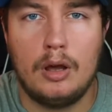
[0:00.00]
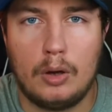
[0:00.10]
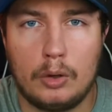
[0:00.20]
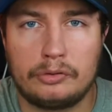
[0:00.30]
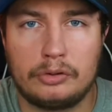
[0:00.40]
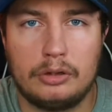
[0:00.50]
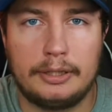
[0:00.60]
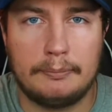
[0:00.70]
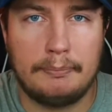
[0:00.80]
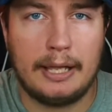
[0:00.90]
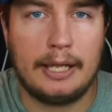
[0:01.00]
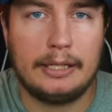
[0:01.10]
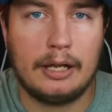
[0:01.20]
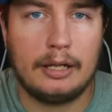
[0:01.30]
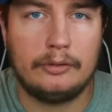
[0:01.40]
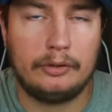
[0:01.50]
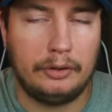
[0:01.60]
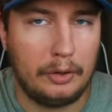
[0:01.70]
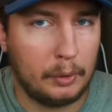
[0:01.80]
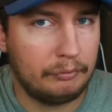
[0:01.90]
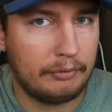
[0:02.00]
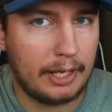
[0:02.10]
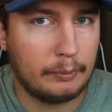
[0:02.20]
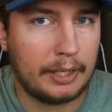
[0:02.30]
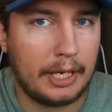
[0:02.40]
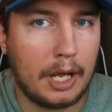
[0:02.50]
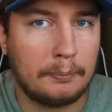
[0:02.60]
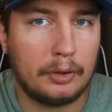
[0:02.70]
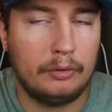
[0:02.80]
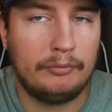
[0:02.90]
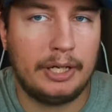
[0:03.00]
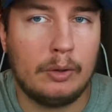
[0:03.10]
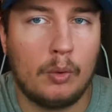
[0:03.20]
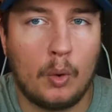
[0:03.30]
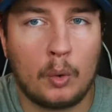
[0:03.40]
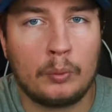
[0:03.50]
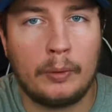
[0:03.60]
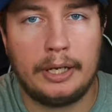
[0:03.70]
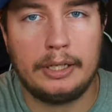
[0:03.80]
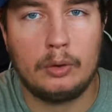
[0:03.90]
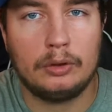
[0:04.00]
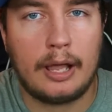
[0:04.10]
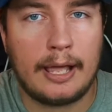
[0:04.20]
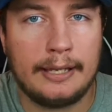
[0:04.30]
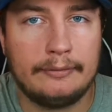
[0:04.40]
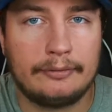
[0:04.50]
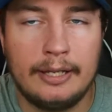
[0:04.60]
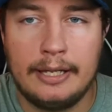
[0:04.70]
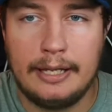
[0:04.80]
Also, click the bell icon so you're notified when I upload a video or when I go live.